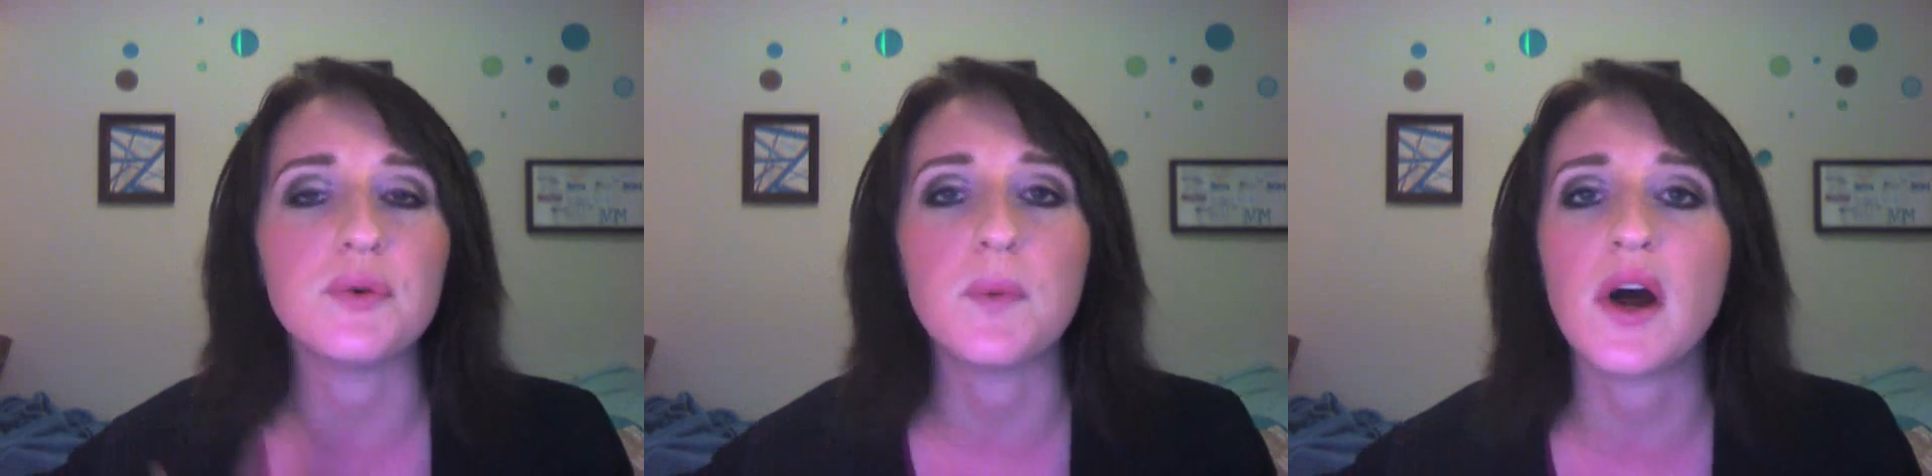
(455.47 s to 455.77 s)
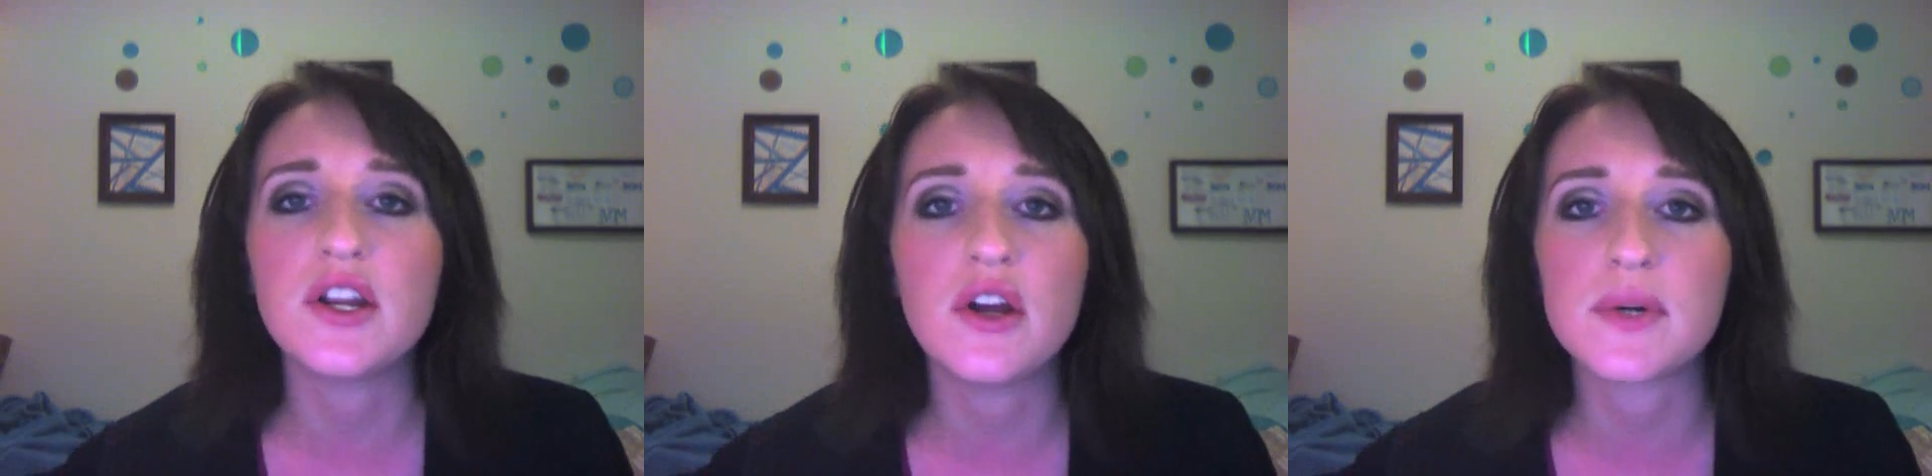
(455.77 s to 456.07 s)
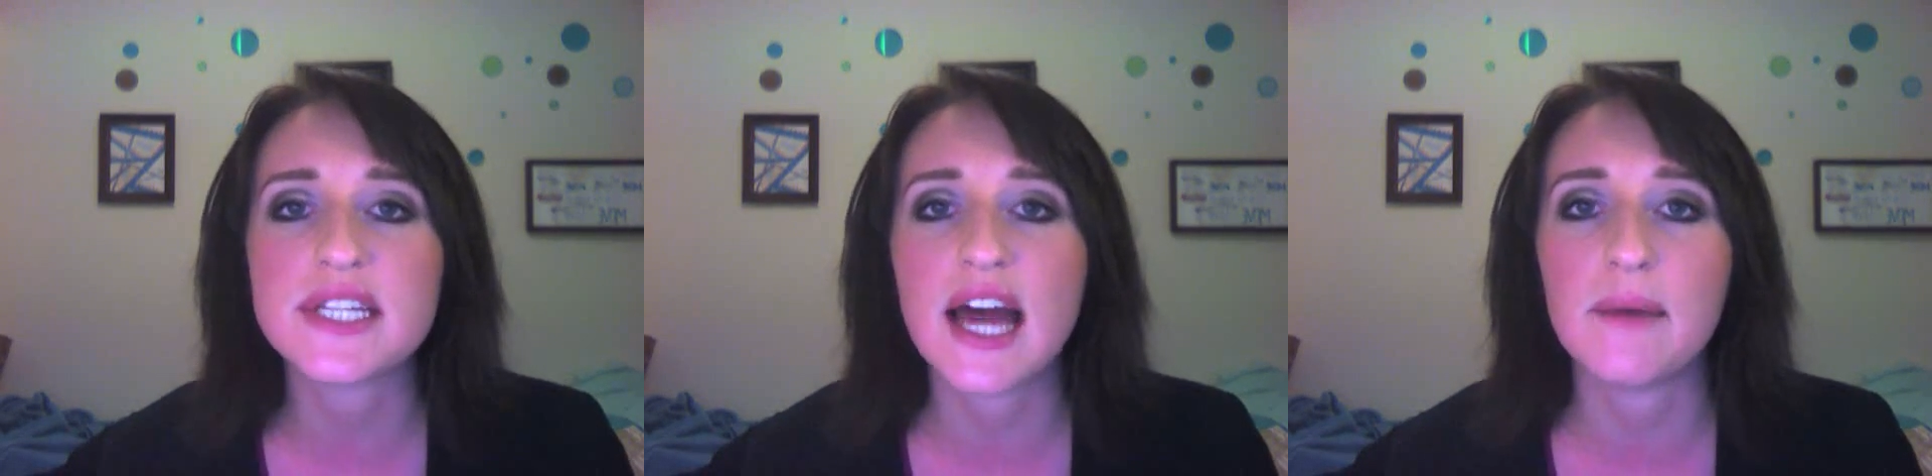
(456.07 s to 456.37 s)
we want to
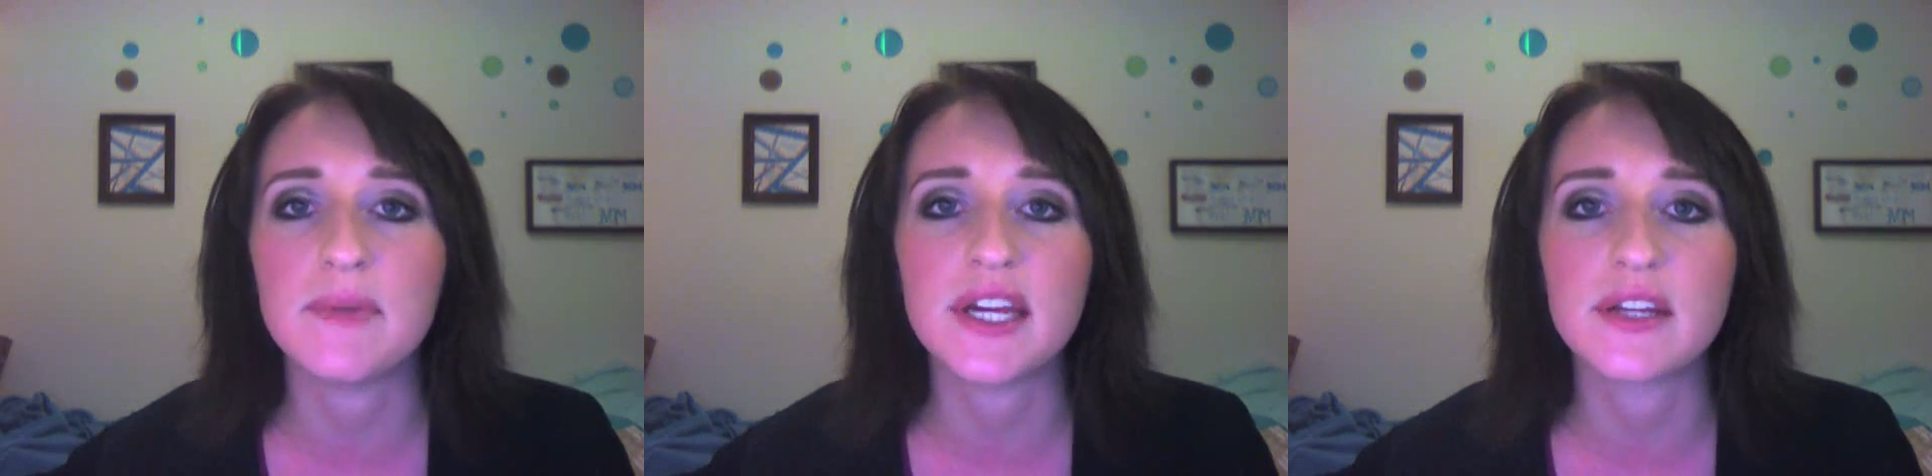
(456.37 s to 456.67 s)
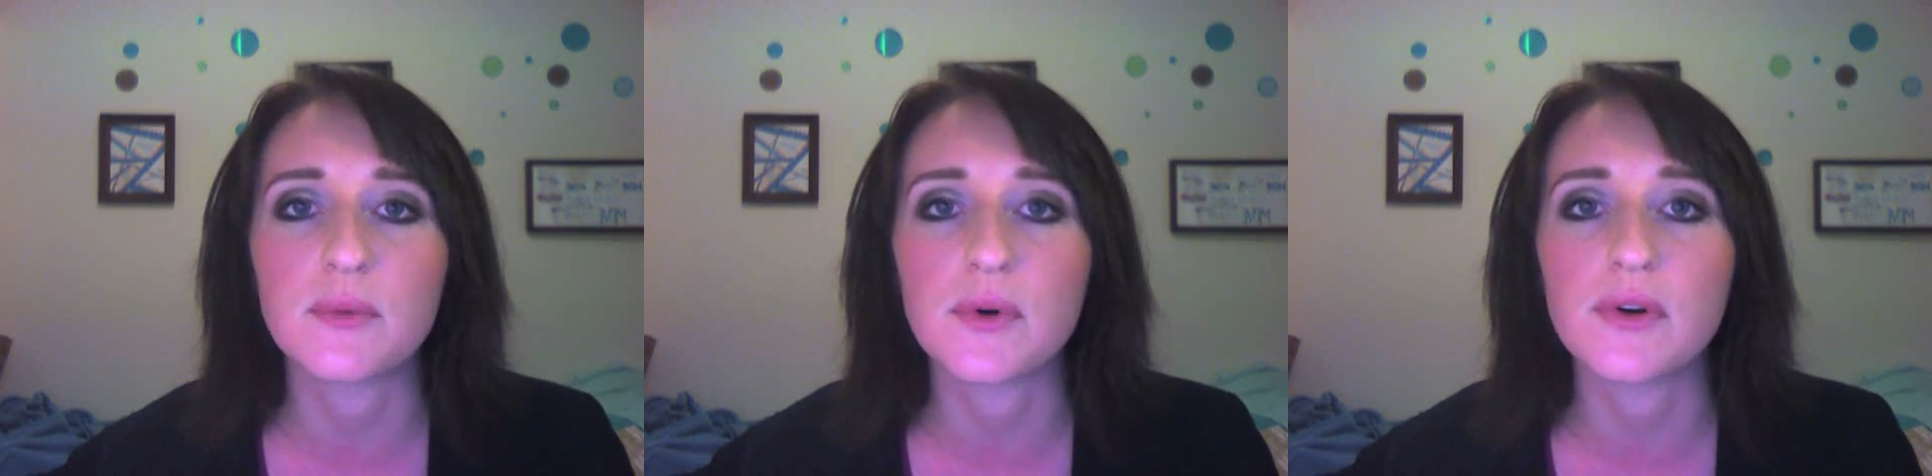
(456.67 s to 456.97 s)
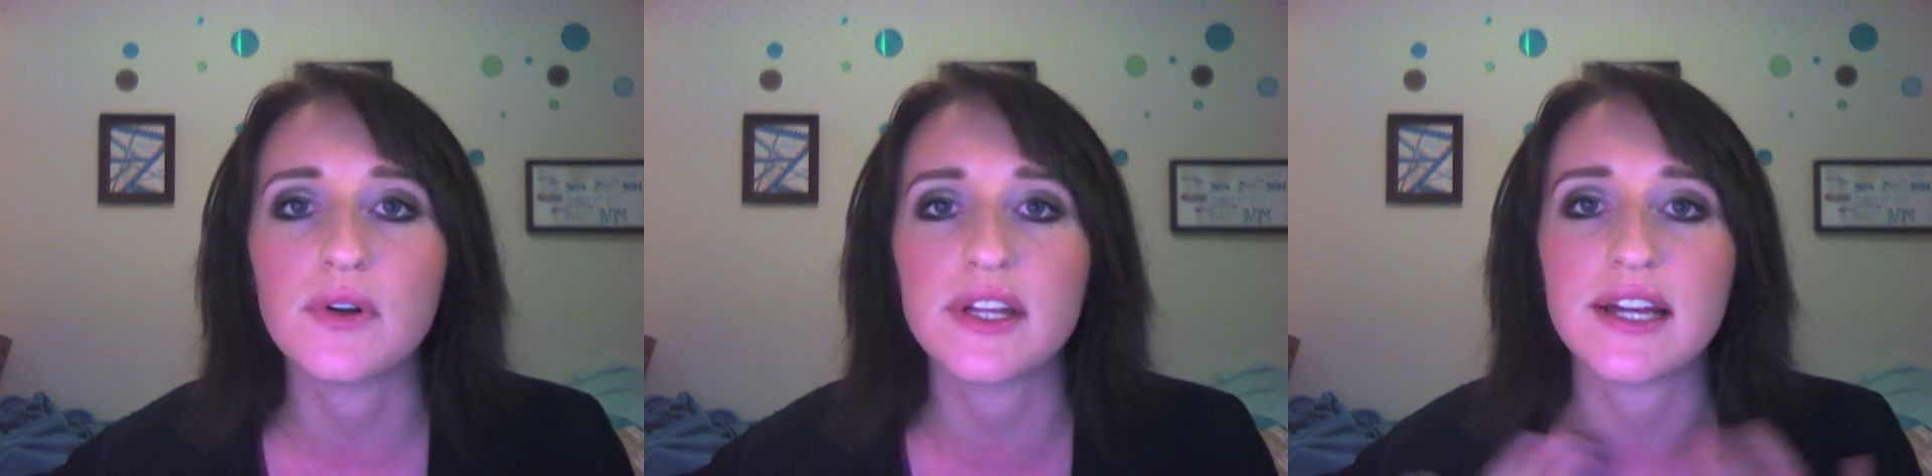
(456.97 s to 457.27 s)
know what's happening in the
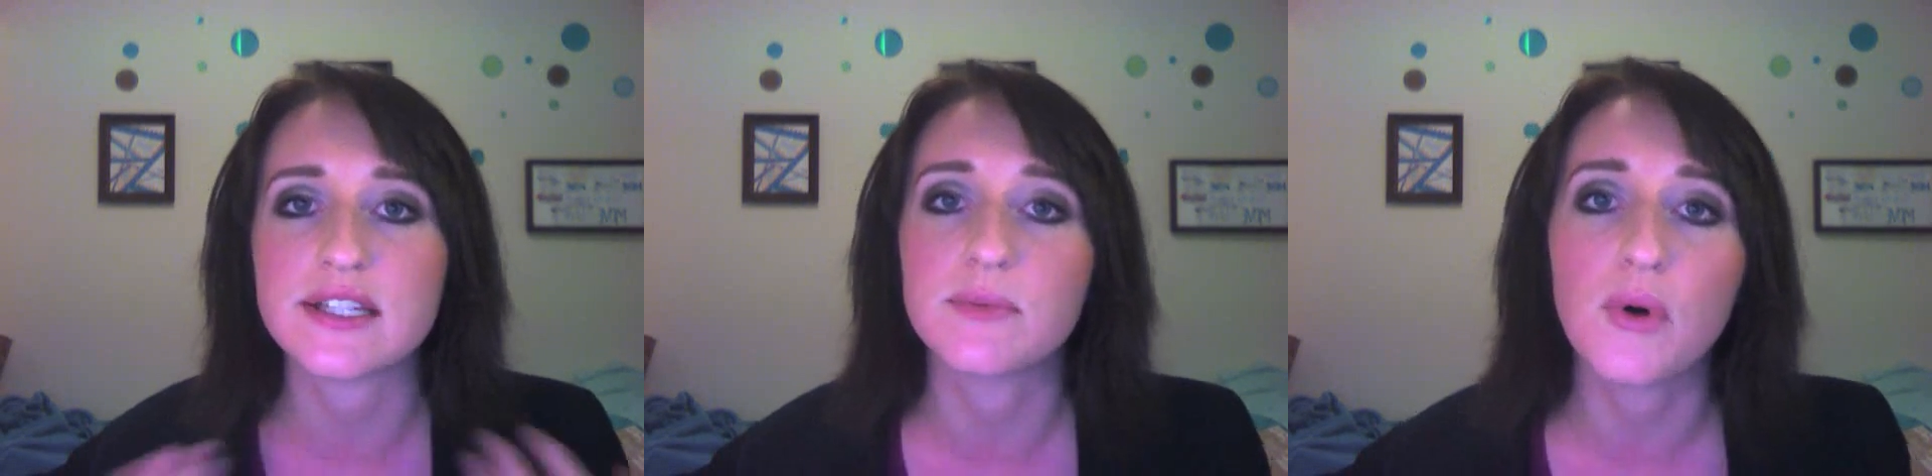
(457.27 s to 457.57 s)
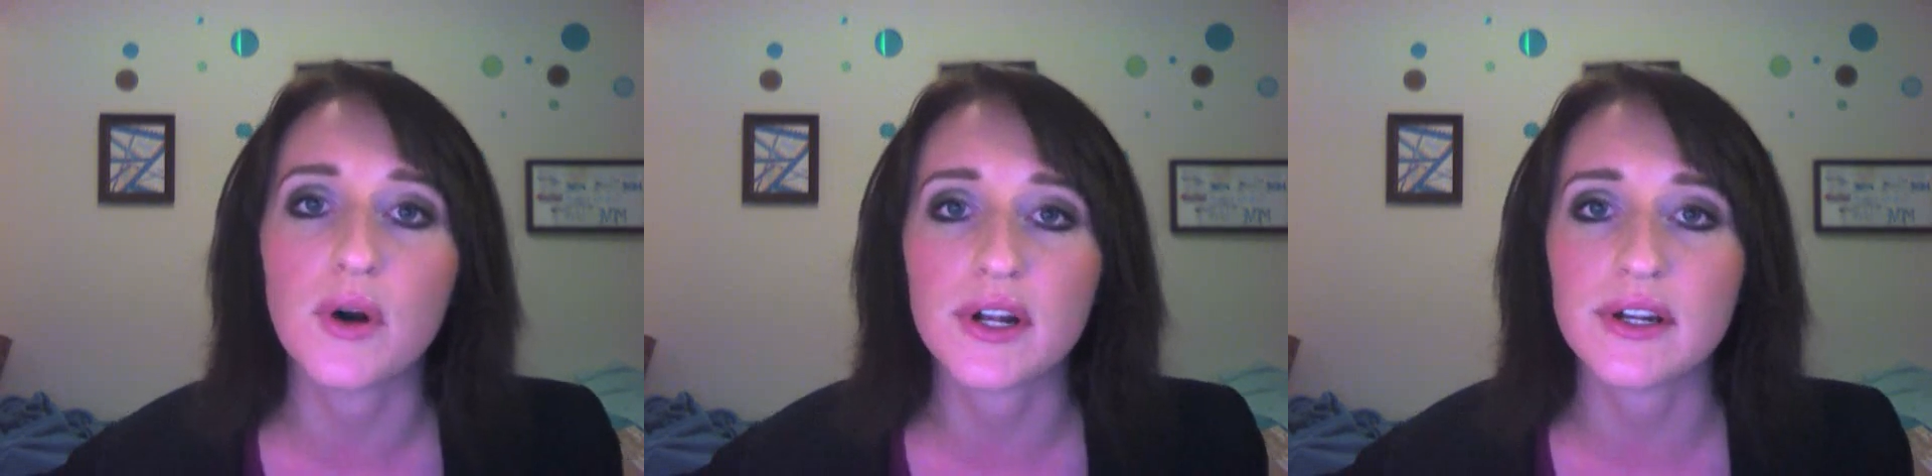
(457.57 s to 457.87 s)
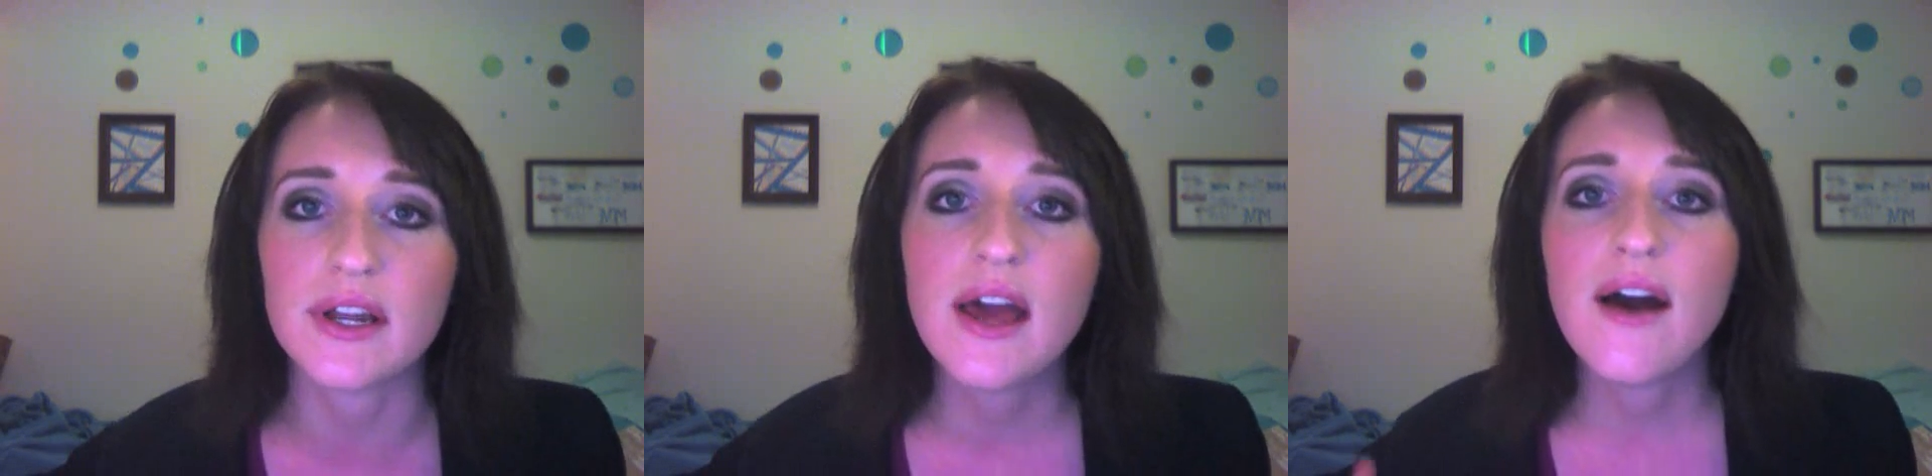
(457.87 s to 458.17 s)
world, and that's important.